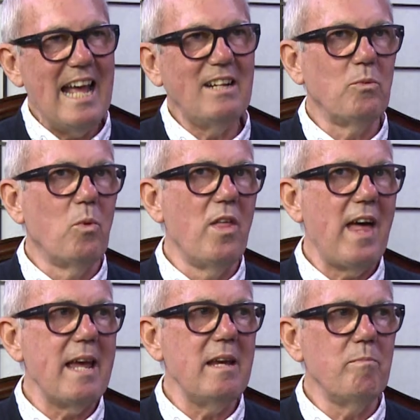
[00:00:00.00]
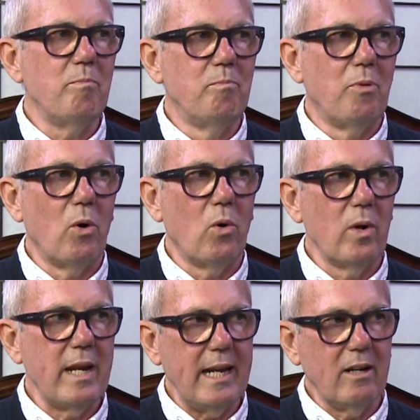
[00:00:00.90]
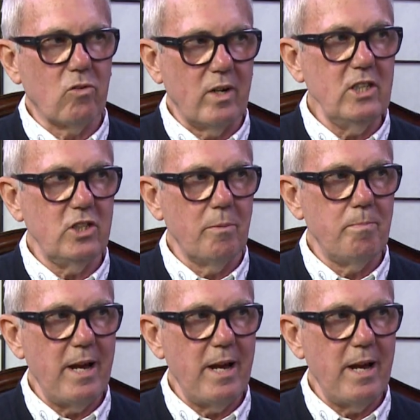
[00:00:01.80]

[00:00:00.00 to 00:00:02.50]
And were they born in Greece, your